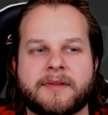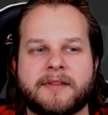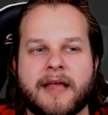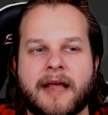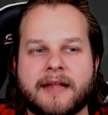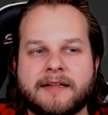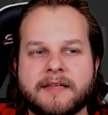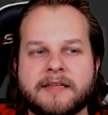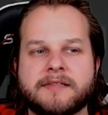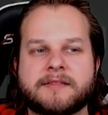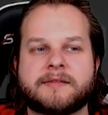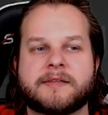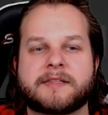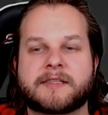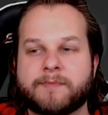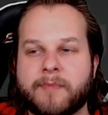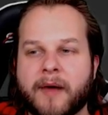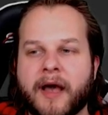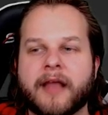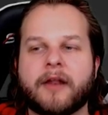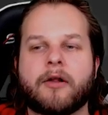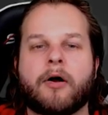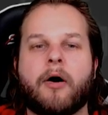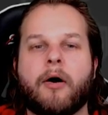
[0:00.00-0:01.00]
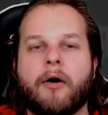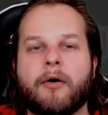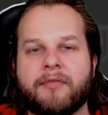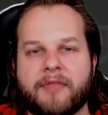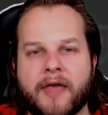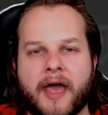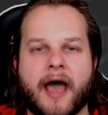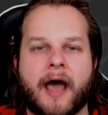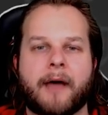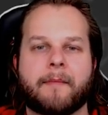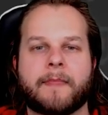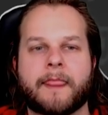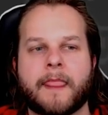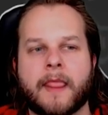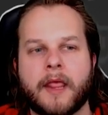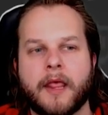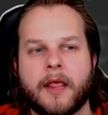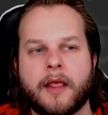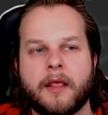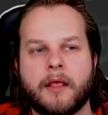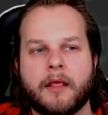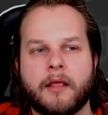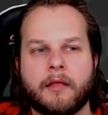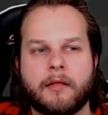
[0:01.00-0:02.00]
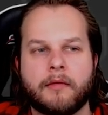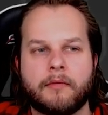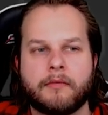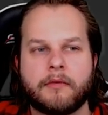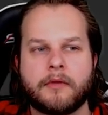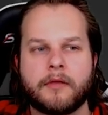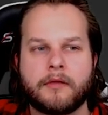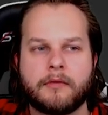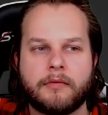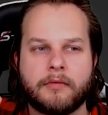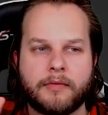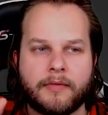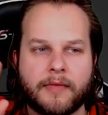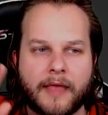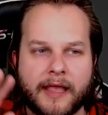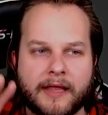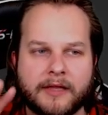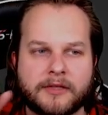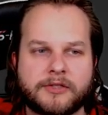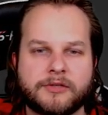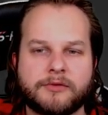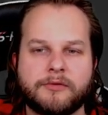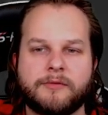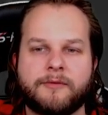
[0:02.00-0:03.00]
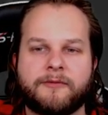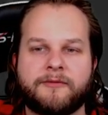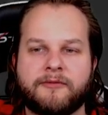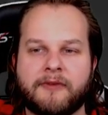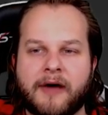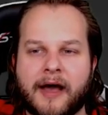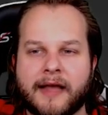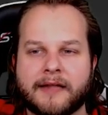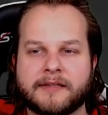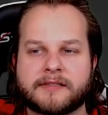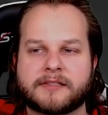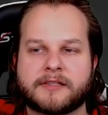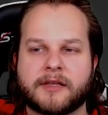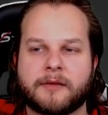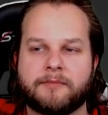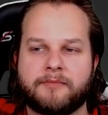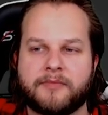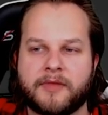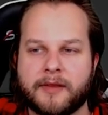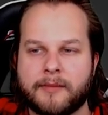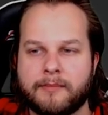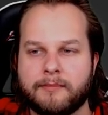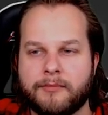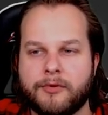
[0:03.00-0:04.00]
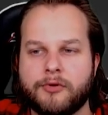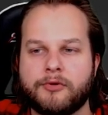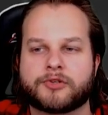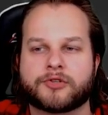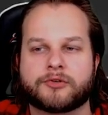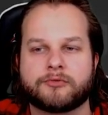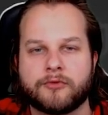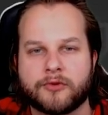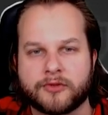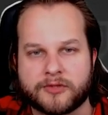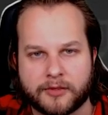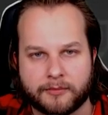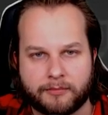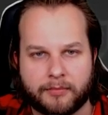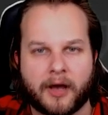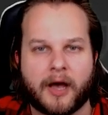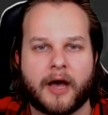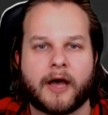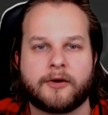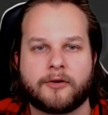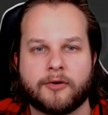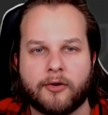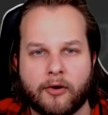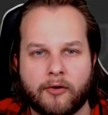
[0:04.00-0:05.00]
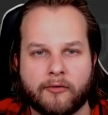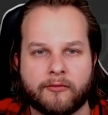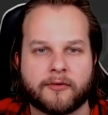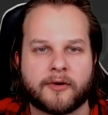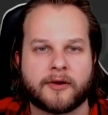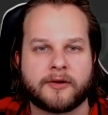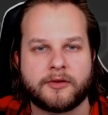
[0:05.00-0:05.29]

that does, despite all that, they do find something mutual to bond over.